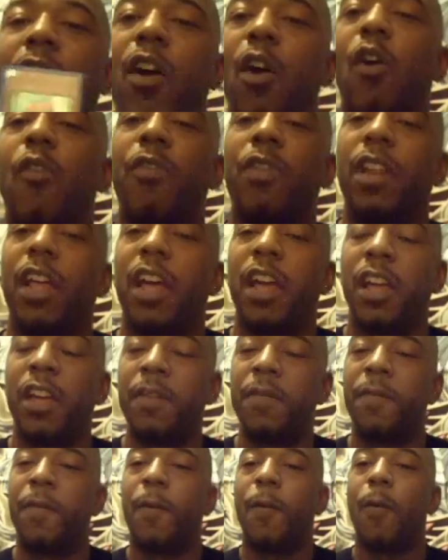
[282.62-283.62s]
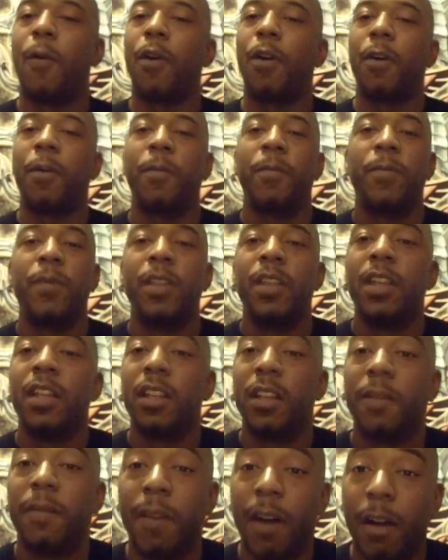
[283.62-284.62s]
overlay for
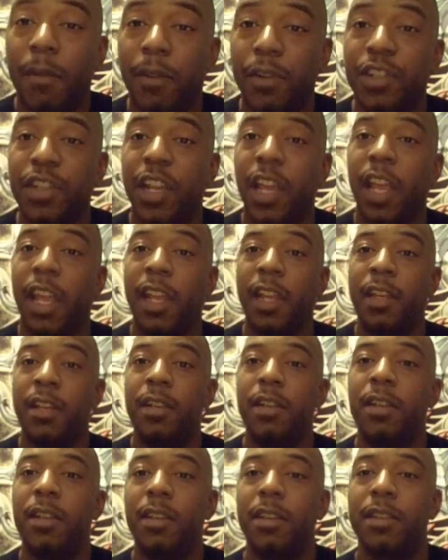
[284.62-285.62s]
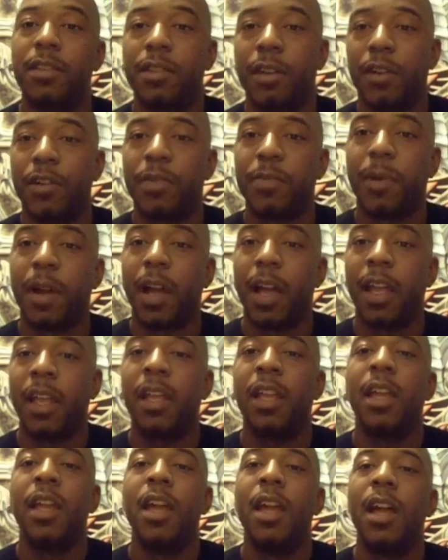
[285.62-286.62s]
the Vobble Chain, search my
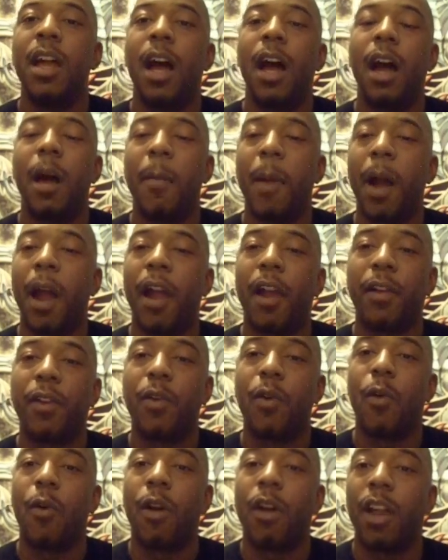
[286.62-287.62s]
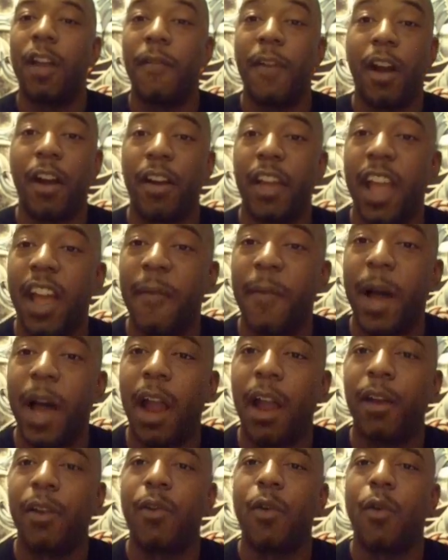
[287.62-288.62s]
Iron Core. If I already have my Iron